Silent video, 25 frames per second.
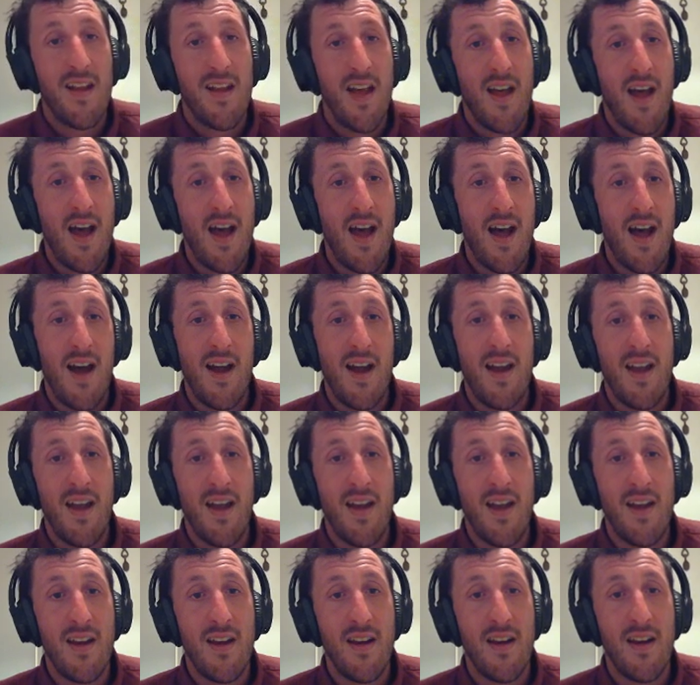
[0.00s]
And
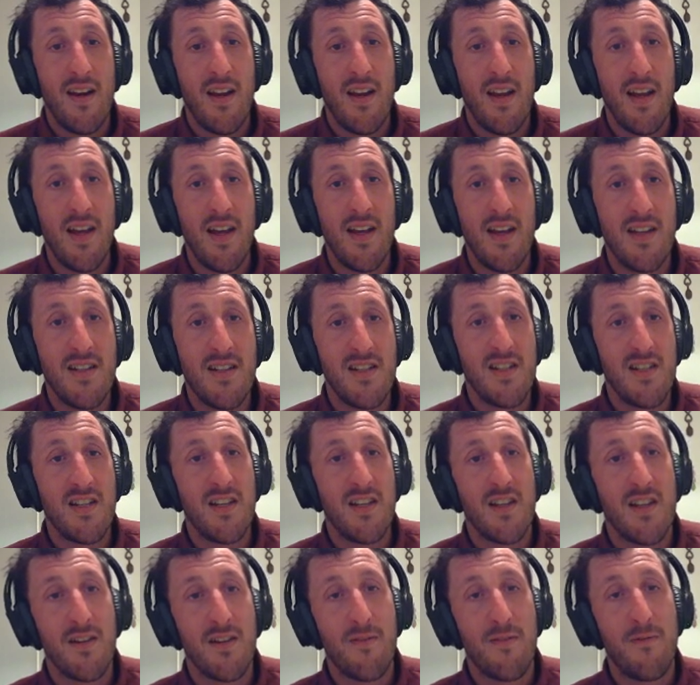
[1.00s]
then here's
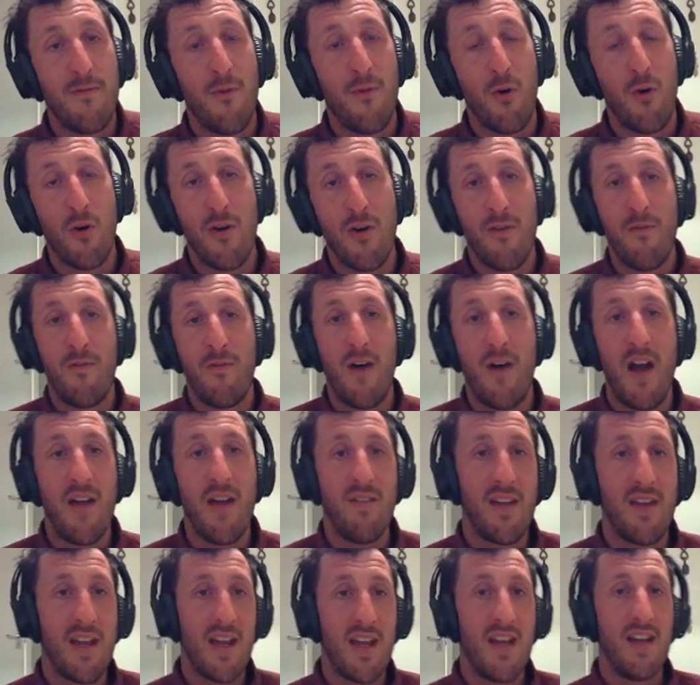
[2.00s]
the 4 and 5
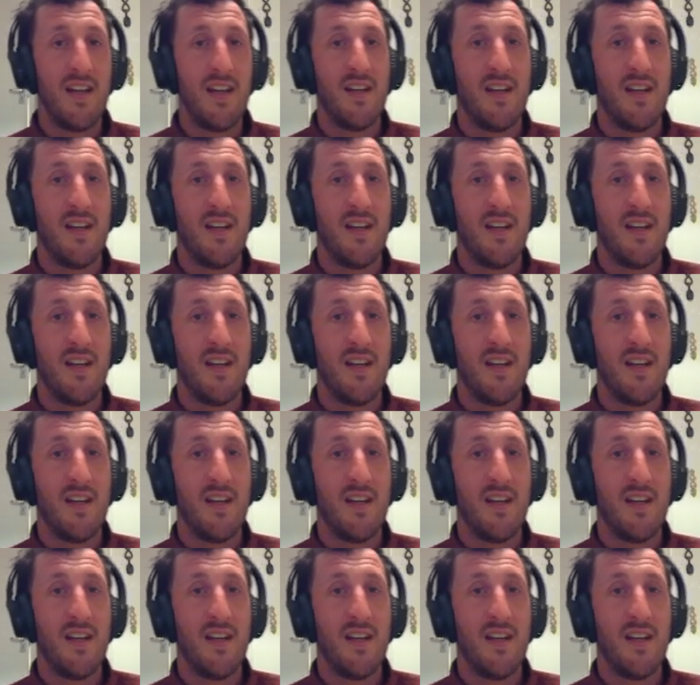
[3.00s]
again.